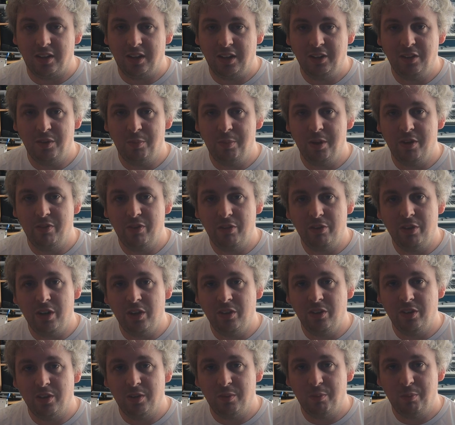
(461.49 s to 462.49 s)
that's a bit of a
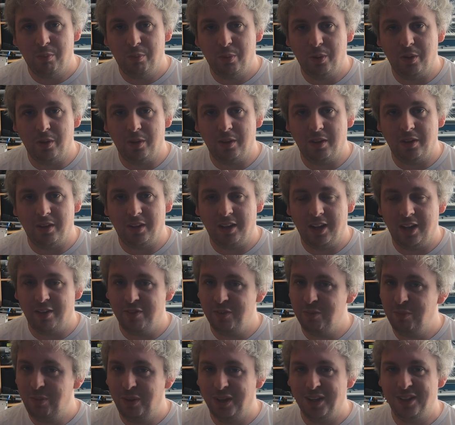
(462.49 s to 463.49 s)
risk, but
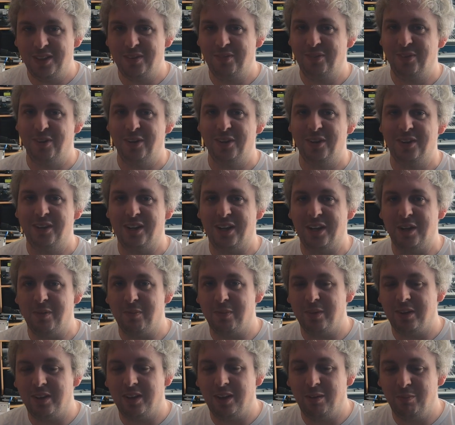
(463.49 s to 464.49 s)
having played the prototype,